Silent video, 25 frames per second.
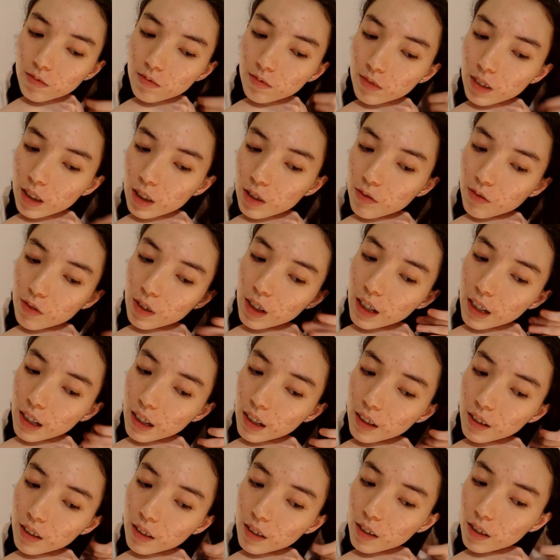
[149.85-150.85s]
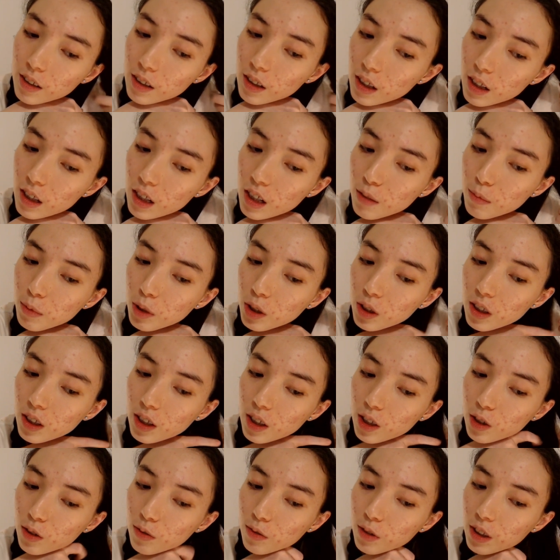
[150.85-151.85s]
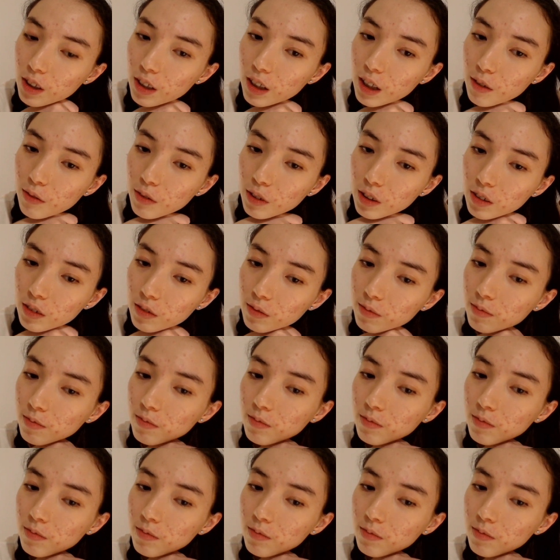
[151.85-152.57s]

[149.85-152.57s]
and then put it over another.